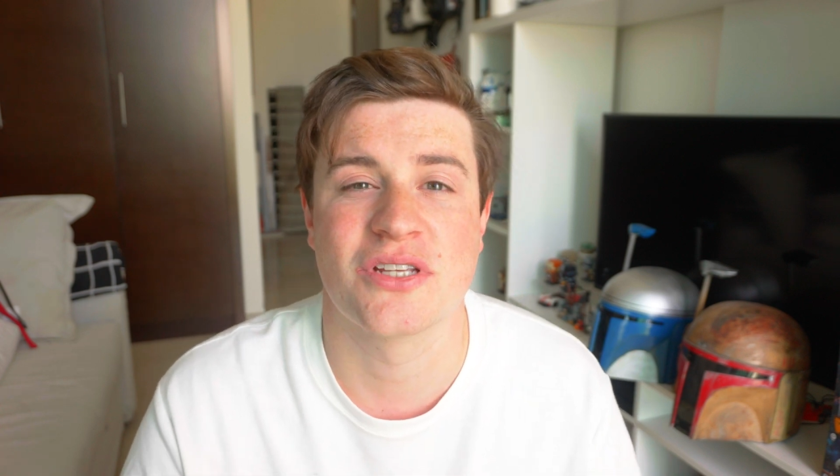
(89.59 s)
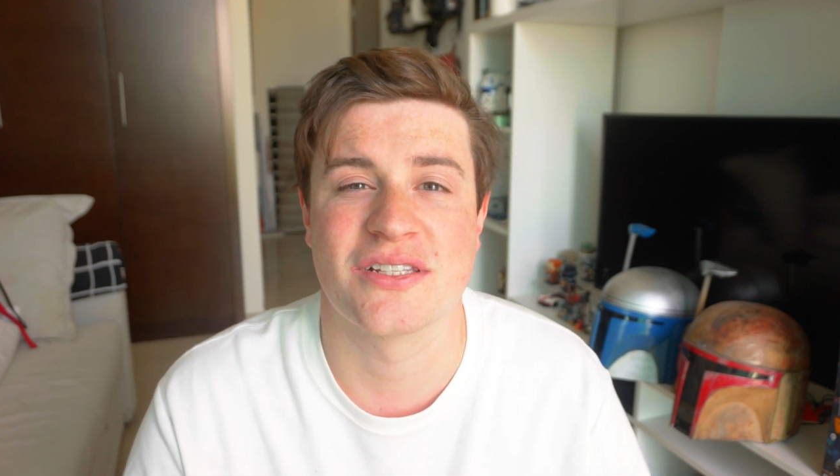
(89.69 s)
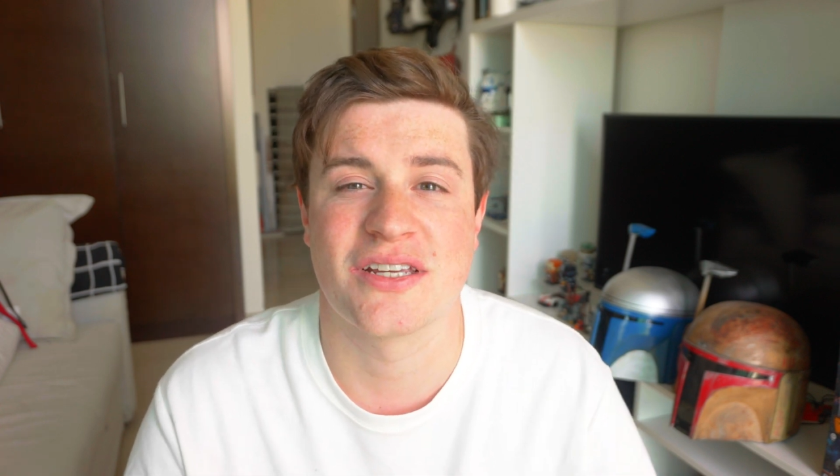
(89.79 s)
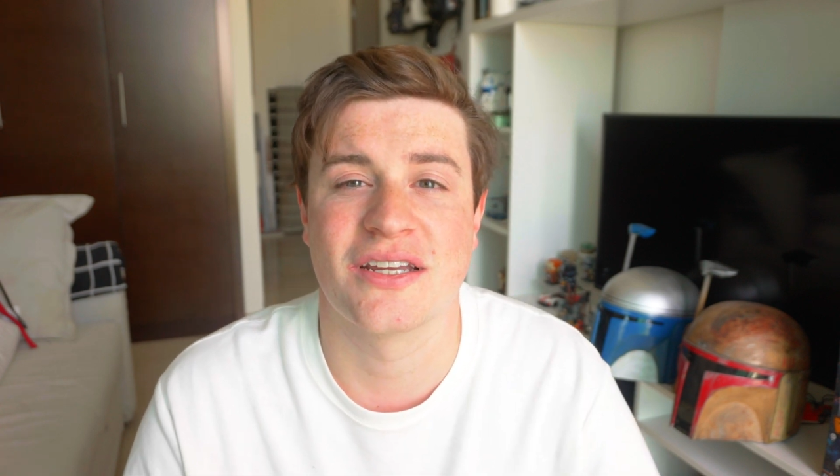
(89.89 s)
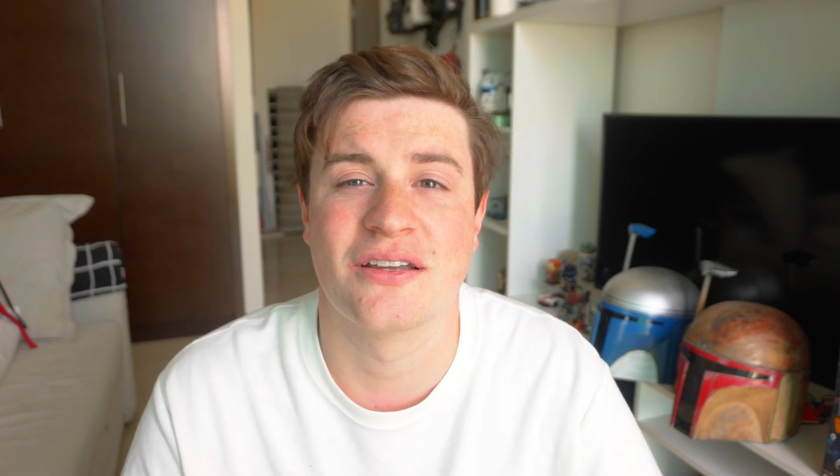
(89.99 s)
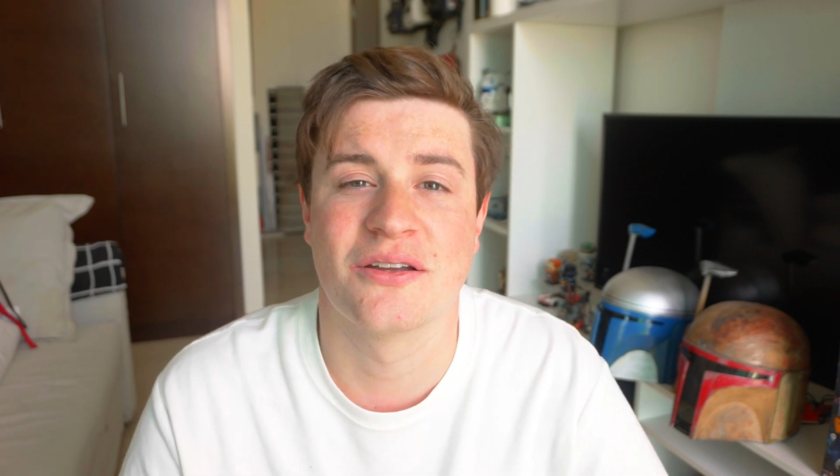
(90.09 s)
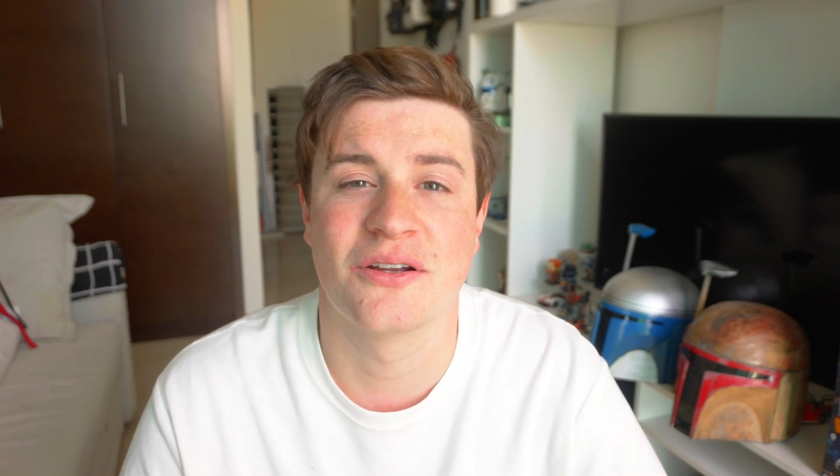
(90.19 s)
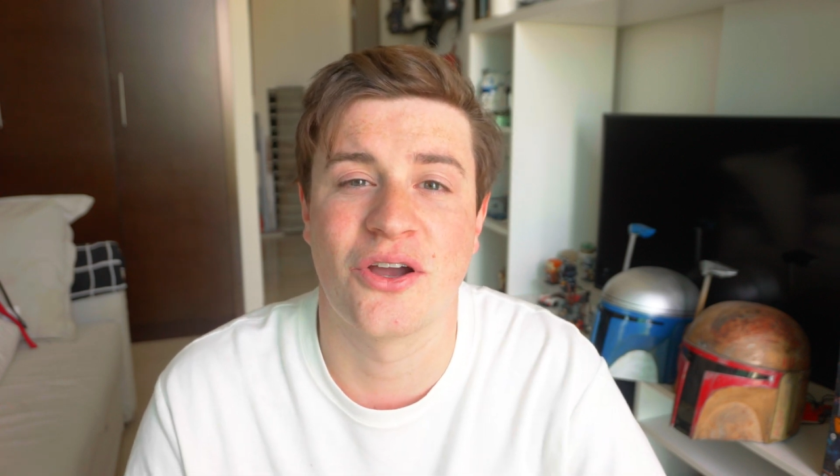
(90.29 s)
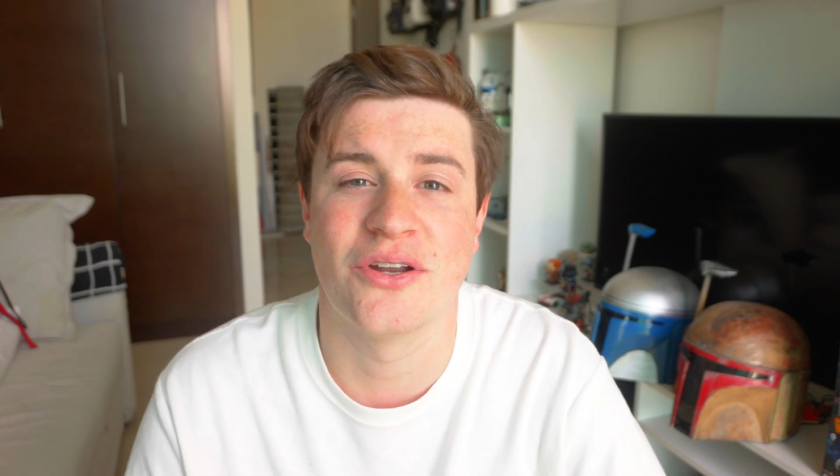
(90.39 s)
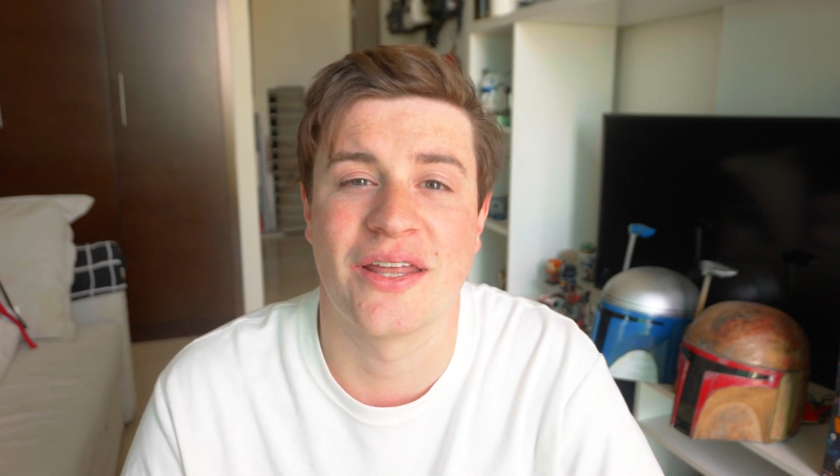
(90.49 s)
as I
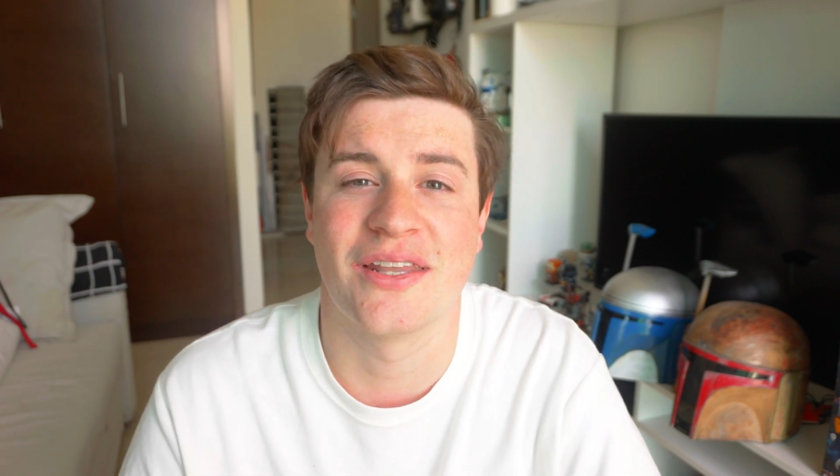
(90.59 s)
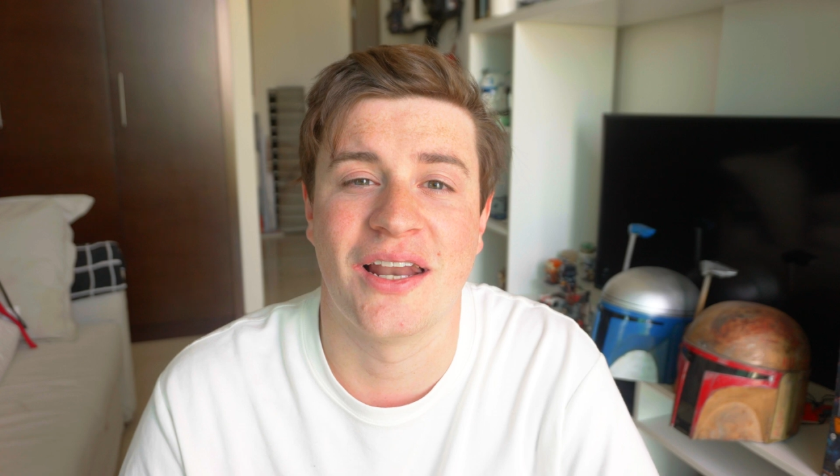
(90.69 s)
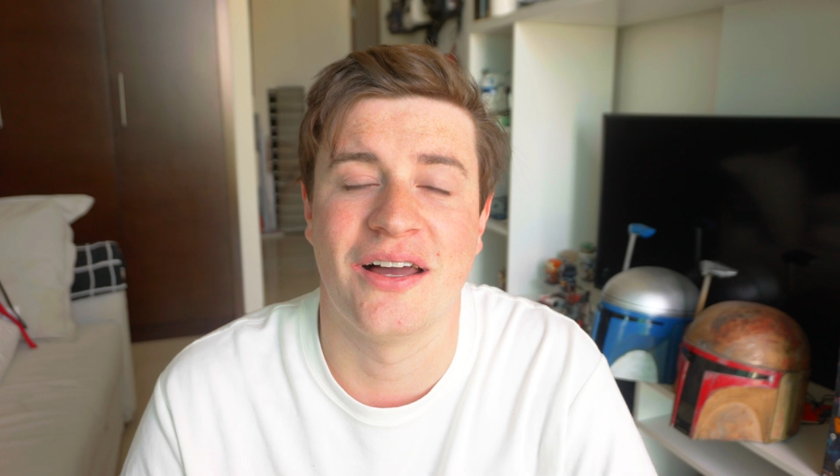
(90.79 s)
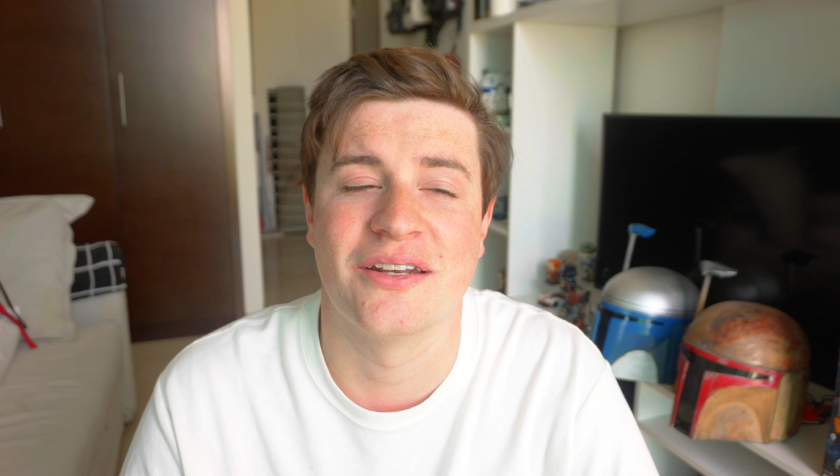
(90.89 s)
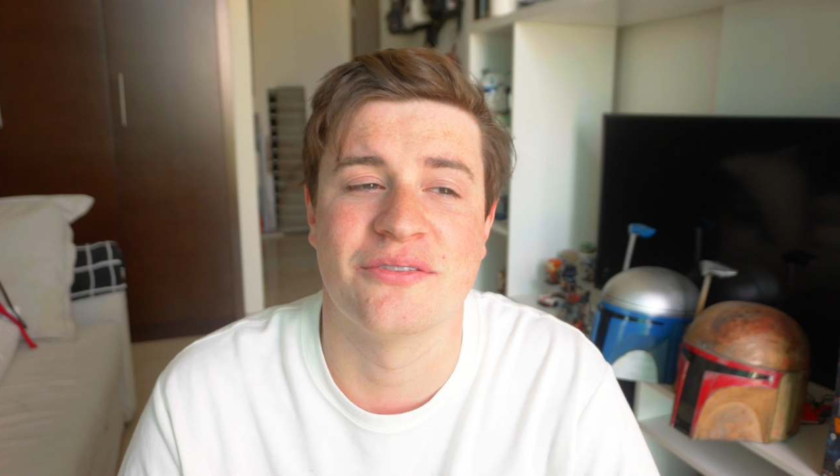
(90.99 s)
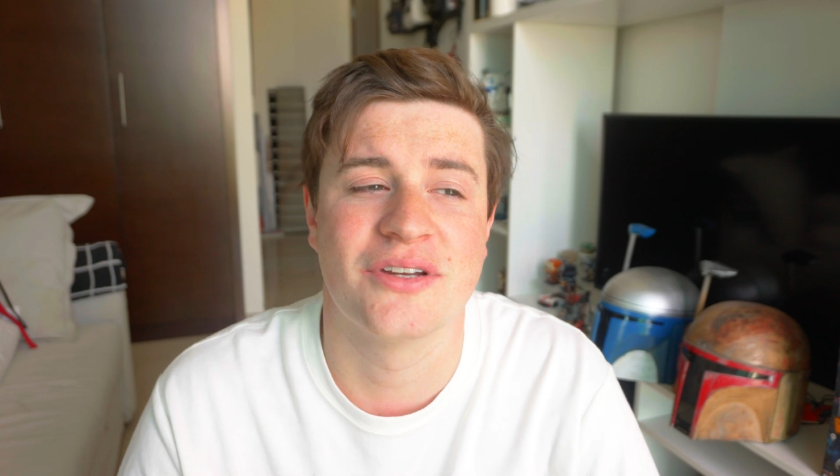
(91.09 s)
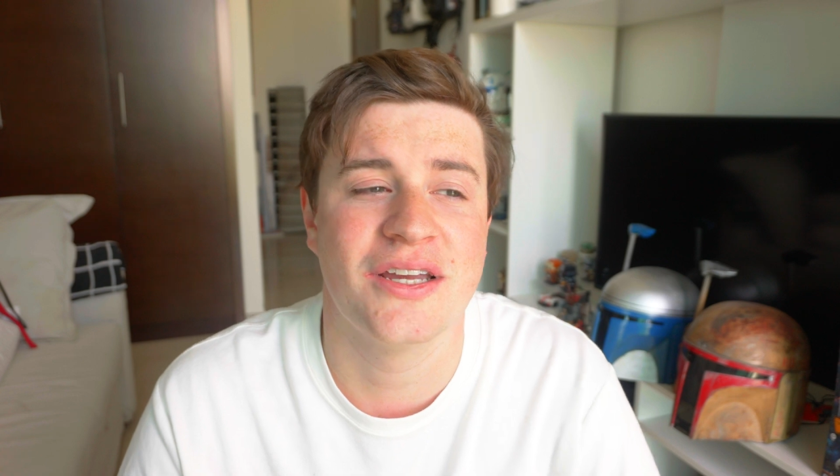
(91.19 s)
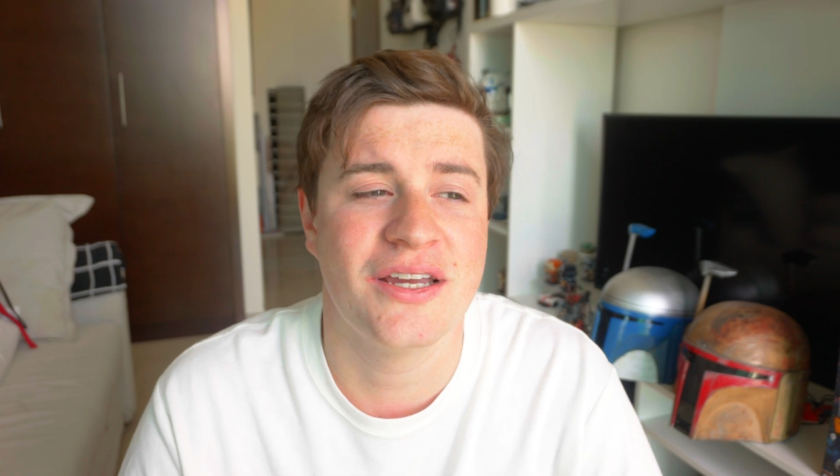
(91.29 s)
go down the line of